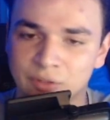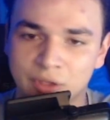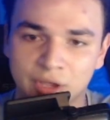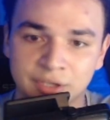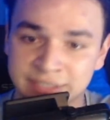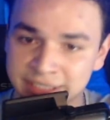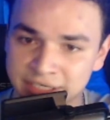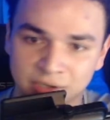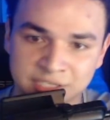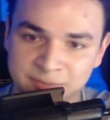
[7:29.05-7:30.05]
the
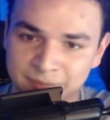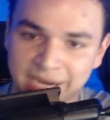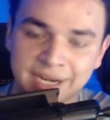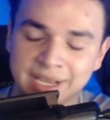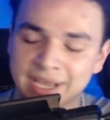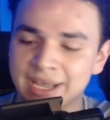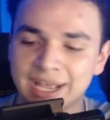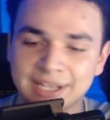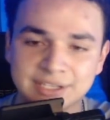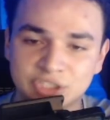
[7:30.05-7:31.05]
deal is made
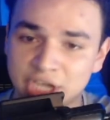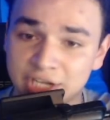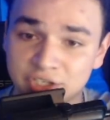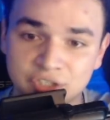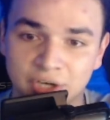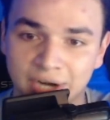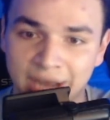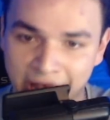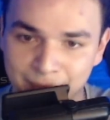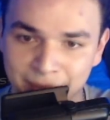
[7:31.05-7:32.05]
and changes start
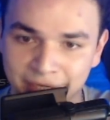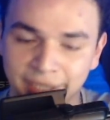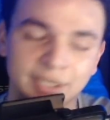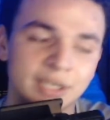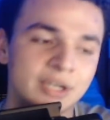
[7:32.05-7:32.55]
happening.